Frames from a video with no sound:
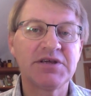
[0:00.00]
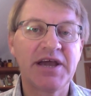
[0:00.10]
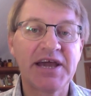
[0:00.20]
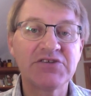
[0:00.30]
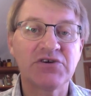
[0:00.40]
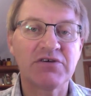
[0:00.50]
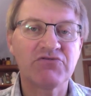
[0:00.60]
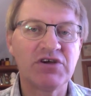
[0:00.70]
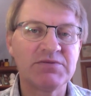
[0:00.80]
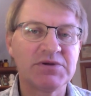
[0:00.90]

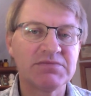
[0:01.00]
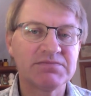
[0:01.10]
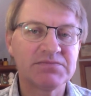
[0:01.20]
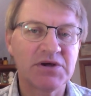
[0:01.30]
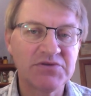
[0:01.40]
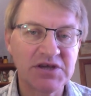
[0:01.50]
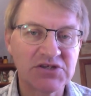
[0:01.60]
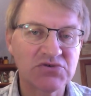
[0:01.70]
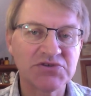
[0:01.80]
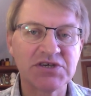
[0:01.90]
anti-treatment, I think
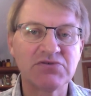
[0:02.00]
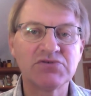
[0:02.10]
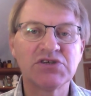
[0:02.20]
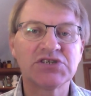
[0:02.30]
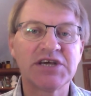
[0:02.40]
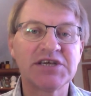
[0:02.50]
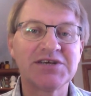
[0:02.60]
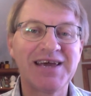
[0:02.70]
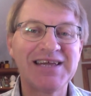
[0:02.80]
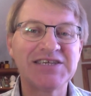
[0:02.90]
it's also good to take
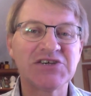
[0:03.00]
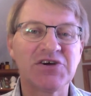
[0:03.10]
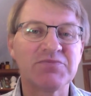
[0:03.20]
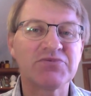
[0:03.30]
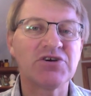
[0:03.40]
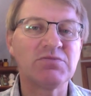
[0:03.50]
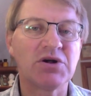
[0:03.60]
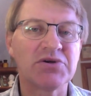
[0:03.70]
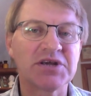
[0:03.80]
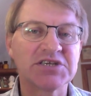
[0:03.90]
an enzyme
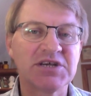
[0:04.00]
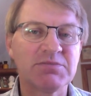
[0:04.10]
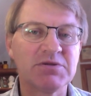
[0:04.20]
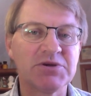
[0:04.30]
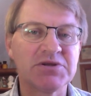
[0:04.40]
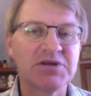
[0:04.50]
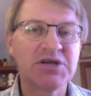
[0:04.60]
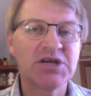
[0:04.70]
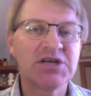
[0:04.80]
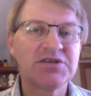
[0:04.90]
probiotic supplement.
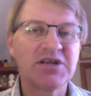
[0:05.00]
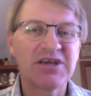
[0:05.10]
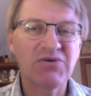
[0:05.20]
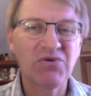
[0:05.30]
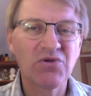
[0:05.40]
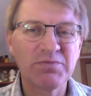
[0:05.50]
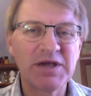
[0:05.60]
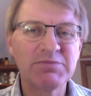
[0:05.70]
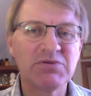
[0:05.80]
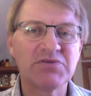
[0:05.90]
Nearly all
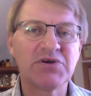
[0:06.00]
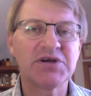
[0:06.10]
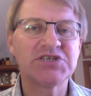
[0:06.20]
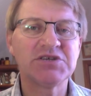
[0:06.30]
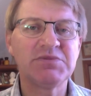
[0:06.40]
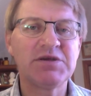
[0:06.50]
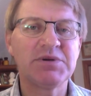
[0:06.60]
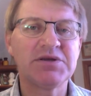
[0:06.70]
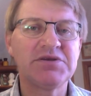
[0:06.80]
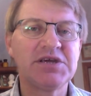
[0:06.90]
people with
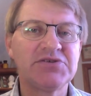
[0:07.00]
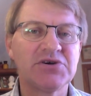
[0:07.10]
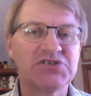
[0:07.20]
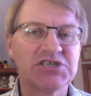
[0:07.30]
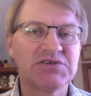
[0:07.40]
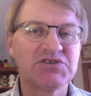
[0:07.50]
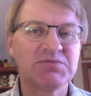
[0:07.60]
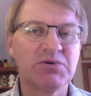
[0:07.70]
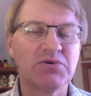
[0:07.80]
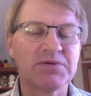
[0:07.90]
Dientamoeba need digestive
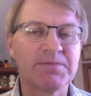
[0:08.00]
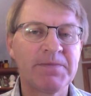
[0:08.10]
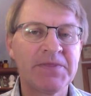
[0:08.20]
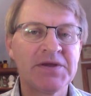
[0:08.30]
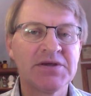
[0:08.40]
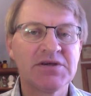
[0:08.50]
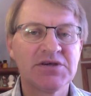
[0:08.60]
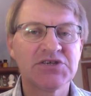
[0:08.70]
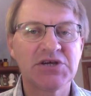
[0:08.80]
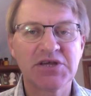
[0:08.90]
support.
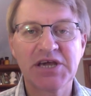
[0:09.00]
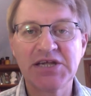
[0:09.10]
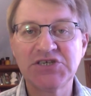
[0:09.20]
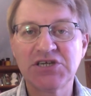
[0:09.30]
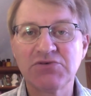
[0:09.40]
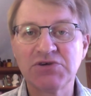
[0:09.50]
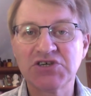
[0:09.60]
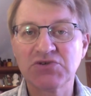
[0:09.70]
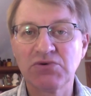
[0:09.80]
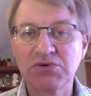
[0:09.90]
So the CanXida
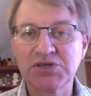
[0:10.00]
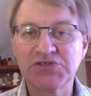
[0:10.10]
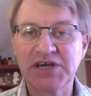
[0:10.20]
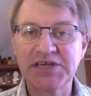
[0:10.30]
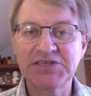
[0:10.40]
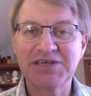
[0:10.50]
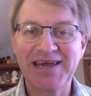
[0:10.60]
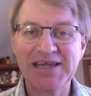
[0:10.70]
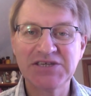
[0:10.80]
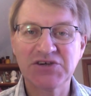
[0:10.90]
Restore contains the
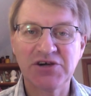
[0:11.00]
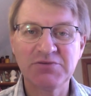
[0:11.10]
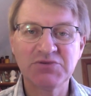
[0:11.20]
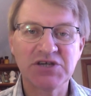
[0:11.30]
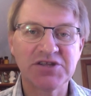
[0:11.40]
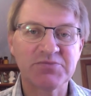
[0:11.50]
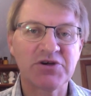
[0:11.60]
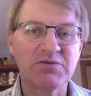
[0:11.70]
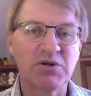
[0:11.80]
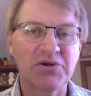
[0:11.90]
enzymes and the
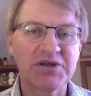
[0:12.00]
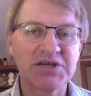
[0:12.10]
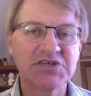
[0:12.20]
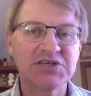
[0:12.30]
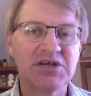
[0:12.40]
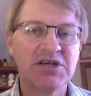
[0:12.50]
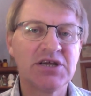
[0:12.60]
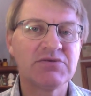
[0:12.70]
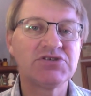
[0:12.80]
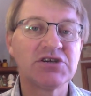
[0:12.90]
probiotics,
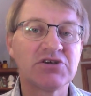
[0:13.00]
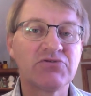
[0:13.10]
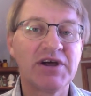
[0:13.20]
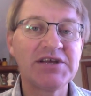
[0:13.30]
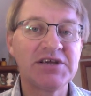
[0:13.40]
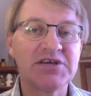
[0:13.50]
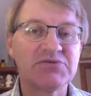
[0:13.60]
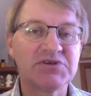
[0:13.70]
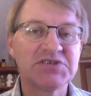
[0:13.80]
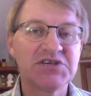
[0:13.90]
which are greatly going
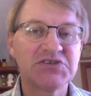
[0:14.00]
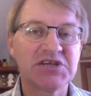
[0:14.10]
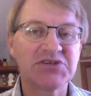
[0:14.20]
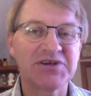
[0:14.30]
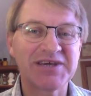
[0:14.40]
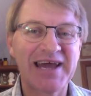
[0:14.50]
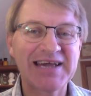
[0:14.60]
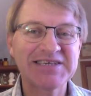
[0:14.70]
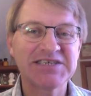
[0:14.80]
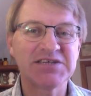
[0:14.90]
to assist things like
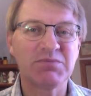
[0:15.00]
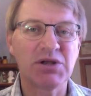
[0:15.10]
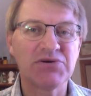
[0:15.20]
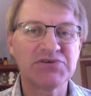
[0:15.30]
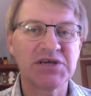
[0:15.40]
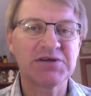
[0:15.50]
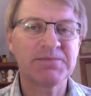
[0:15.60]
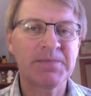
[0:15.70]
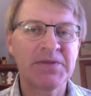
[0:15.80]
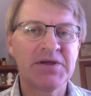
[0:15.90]
gas and bloating.
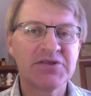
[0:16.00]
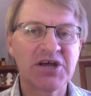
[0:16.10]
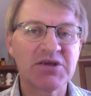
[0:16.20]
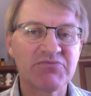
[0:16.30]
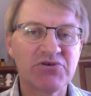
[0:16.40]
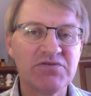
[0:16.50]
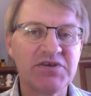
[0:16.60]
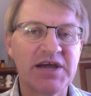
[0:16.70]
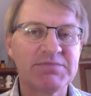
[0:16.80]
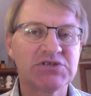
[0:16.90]
They'll improve
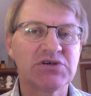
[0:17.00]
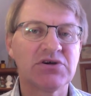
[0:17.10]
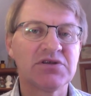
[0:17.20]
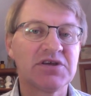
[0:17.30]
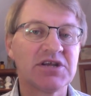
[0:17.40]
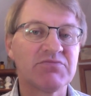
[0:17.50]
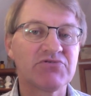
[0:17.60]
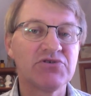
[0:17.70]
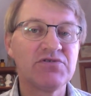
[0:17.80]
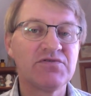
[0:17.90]
the appetite, they'll
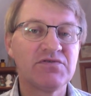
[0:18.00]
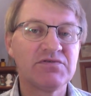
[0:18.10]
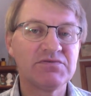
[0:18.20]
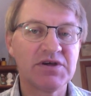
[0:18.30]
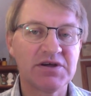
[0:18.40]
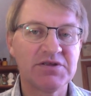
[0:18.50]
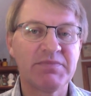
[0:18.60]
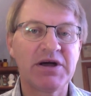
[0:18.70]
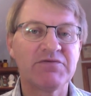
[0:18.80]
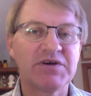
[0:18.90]
improve the
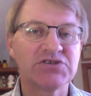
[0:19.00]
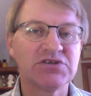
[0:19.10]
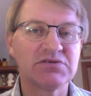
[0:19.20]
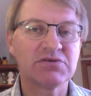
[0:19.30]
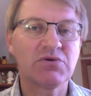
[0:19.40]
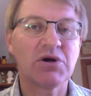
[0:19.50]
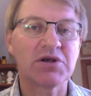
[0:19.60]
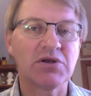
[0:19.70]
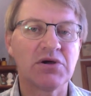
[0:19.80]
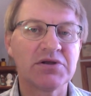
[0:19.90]
bowel function quite
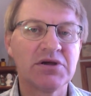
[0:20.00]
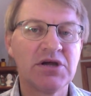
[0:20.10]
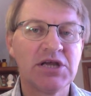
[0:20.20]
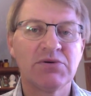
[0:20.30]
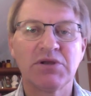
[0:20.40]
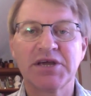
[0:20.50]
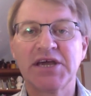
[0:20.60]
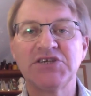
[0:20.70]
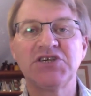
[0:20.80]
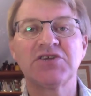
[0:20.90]
a lot. While the
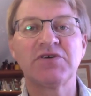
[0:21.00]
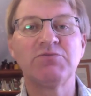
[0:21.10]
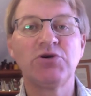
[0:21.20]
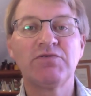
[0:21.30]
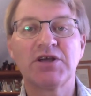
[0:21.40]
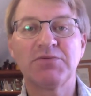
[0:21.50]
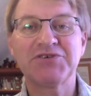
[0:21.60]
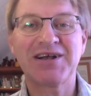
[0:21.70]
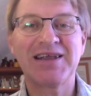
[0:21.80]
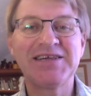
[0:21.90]
CanXida Remove will help to
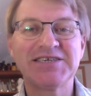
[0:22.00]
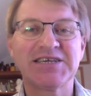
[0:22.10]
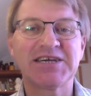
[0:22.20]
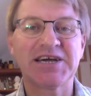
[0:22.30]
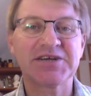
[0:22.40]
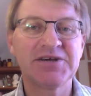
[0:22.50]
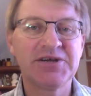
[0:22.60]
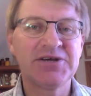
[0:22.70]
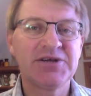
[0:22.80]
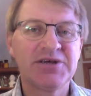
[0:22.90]
cleanse the gut
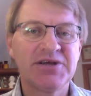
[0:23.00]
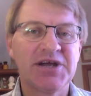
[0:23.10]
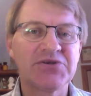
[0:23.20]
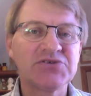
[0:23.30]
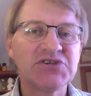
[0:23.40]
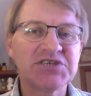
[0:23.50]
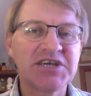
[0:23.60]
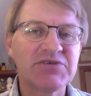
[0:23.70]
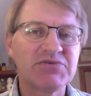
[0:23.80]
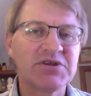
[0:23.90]
and not just
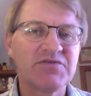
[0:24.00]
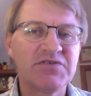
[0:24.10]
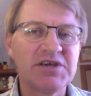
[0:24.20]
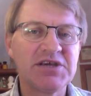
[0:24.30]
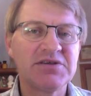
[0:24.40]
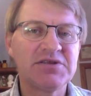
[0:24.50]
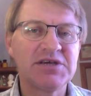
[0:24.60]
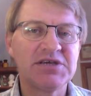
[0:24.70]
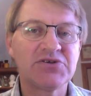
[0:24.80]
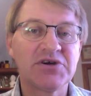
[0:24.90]
get rid of the
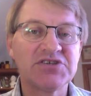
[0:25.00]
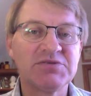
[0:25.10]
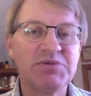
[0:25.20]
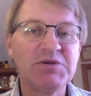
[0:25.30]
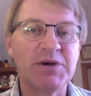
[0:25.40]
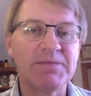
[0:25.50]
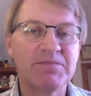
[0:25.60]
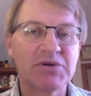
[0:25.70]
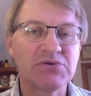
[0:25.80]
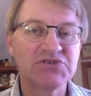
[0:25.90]
Dientamoeba,
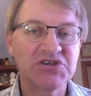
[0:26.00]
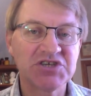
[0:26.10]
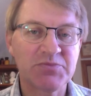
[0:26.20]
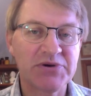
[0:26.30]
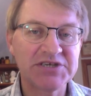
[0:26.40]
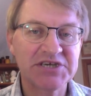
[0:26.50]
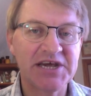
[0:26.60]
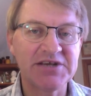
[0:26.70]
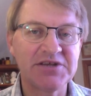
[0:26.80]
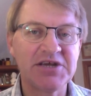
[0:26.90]
but also suppress
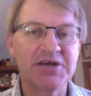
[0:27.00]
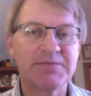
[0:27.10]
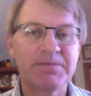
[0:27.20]
Candida,